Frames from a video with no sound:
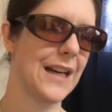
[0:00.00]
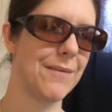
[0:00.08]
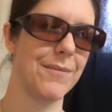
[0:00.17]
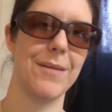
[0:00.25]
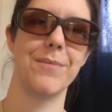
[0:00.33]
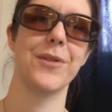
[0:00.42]

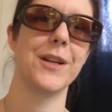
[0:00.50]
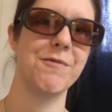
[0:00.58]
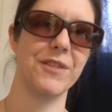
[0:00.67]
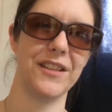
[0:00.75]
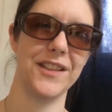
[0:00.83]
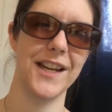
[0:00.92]
I'm pretty
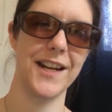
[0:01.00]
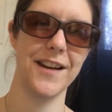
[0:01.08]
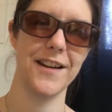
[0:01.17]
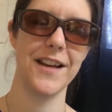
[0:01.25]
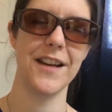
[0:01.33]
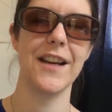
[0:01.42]
well
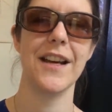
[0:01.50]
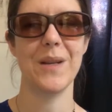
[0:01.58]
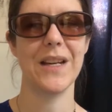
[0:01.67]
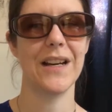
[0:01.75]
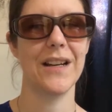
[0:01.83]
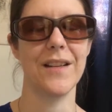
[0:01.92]
decided,
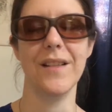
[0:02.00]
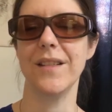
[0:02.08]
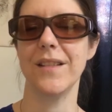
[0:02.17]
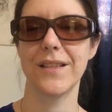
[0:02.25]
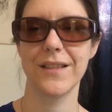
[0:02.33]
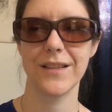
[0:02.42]

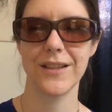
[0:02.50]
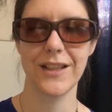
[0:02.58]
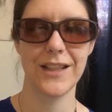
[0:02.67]
because